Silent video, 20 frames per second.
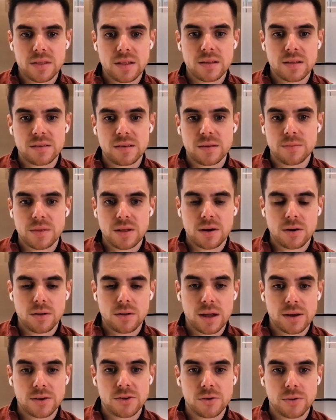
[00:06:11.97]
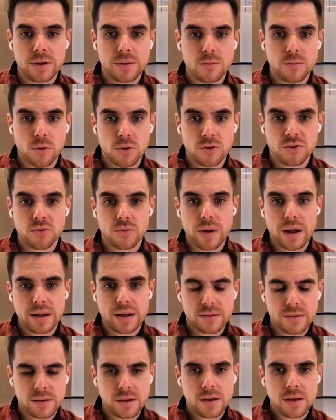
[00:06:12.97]
and then some that are like doing more
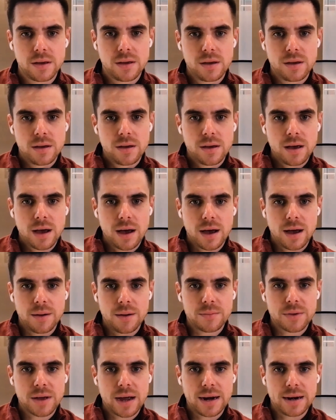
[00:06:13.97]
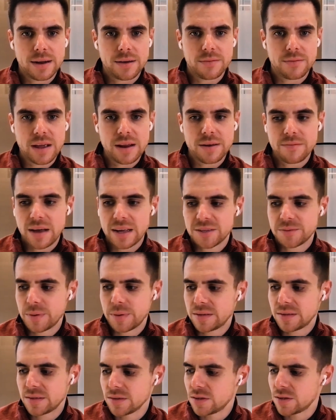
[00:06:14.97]
direct kind of
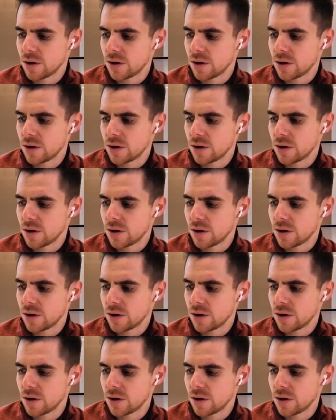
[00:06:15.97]
investments. And